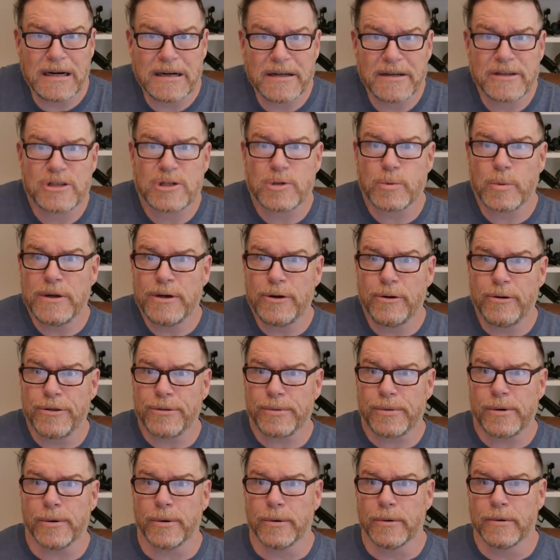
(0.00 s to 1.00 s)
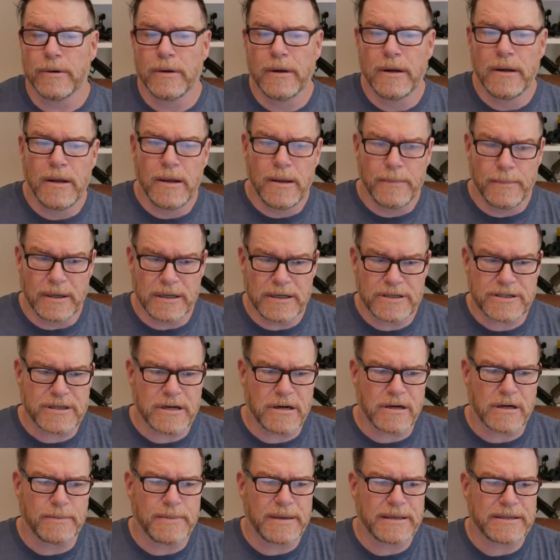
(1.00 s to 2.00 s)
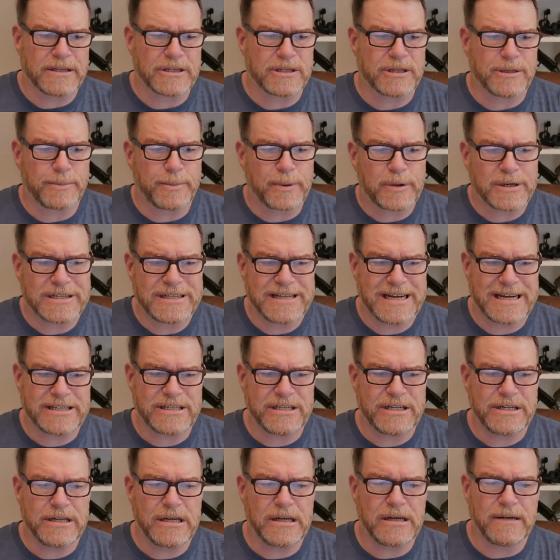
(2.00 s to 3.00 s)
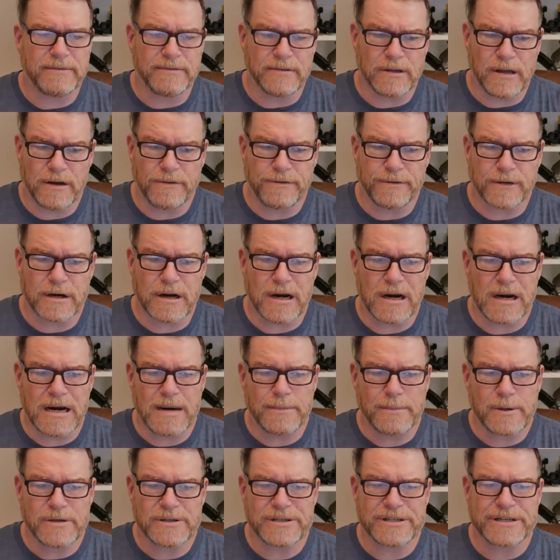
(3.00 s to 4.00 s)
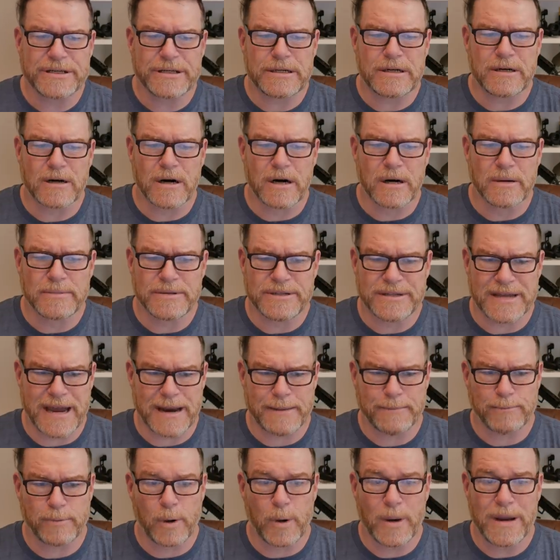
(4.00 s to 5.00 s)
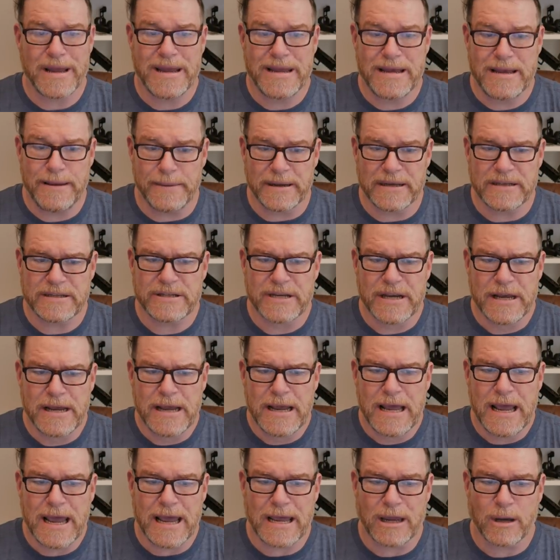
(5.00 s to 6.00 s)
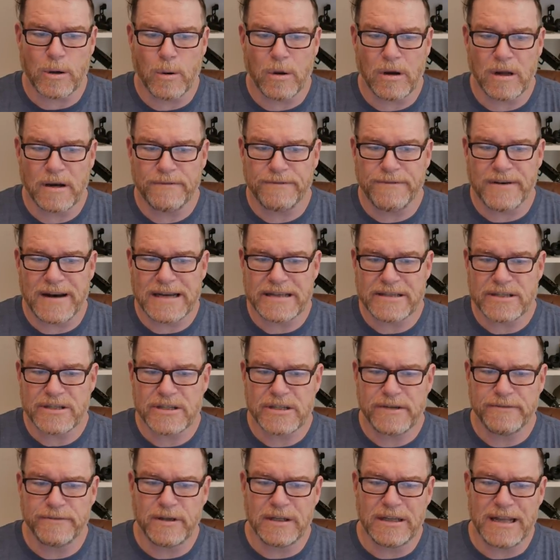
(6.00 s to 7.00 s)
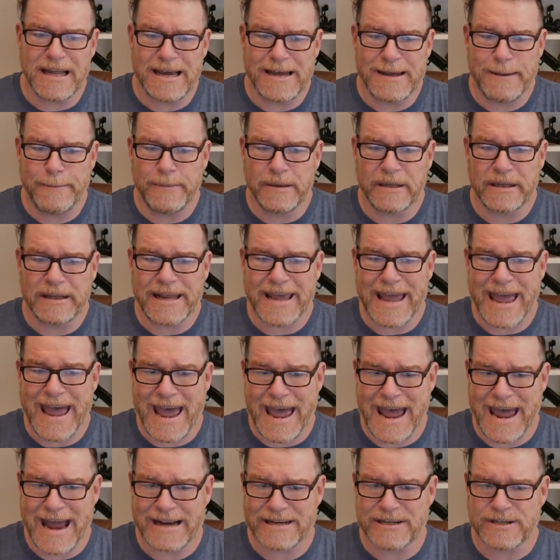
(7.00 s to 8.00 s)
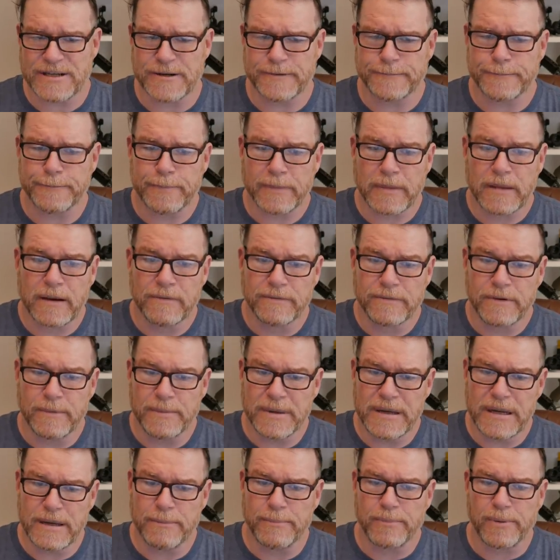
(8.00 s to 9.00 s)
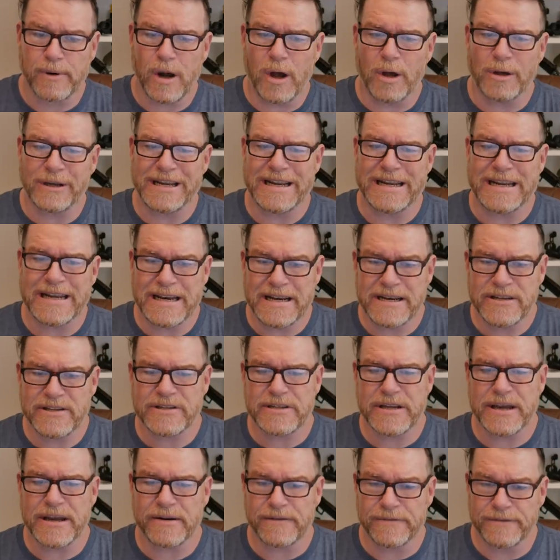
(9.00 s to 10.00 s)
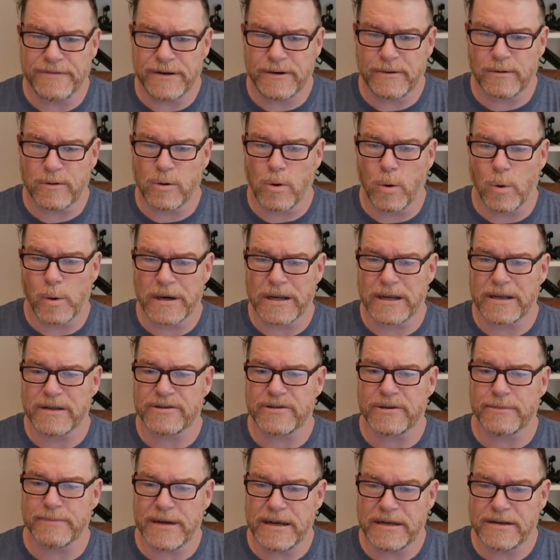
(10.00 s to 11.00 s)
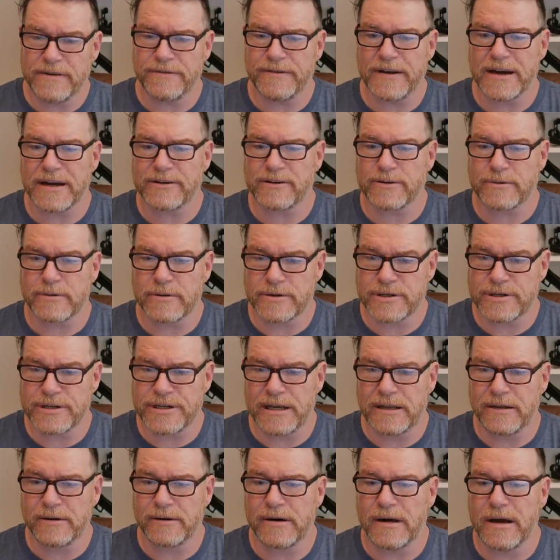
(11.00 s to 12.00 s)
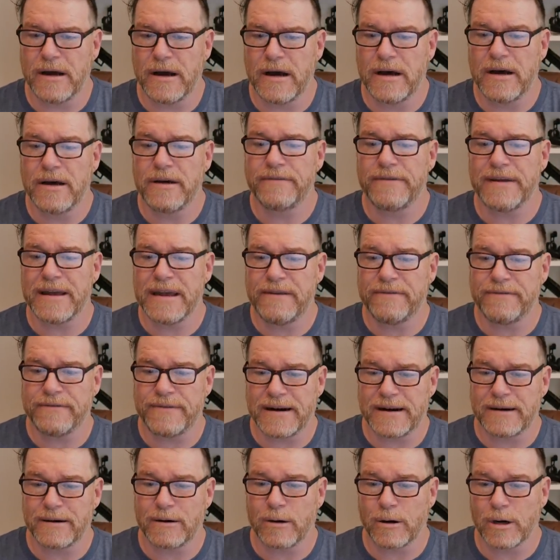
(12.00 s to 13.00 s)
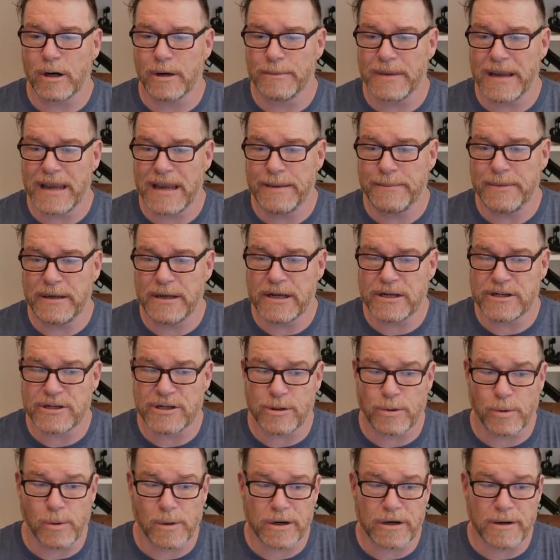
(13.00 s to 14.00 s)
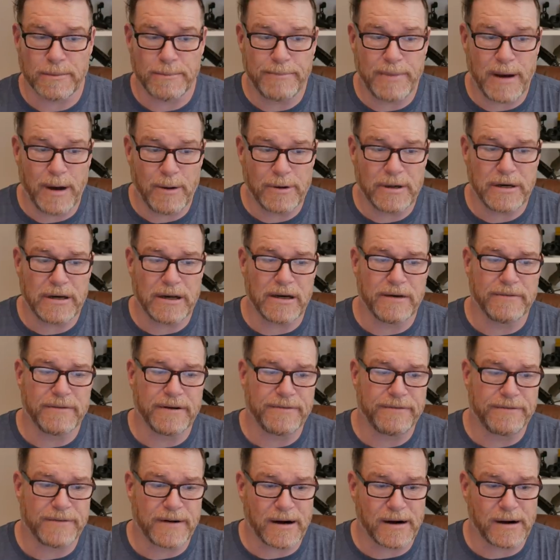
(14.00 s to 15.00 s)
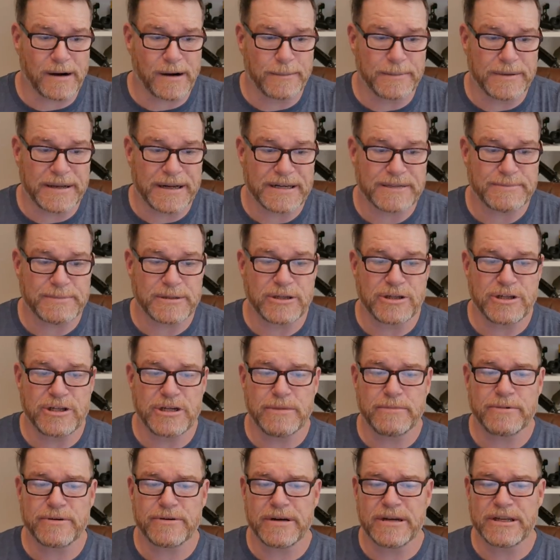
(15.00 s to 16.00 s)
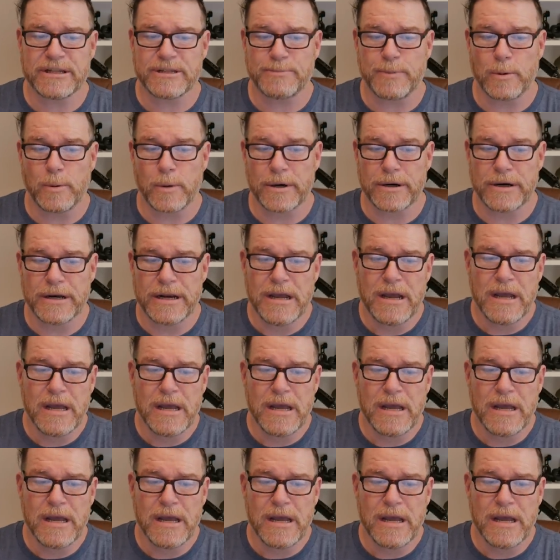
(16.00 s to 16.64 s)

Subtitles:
swindle through. But let's talk about this. The Protection of Lawful Commerce in Arms Act prohibits a qualified civil liability action from being brought in any state or federal court against a manufacturer or seller of a firearm, ammunition, or a component of a firearm that has been shipped, transported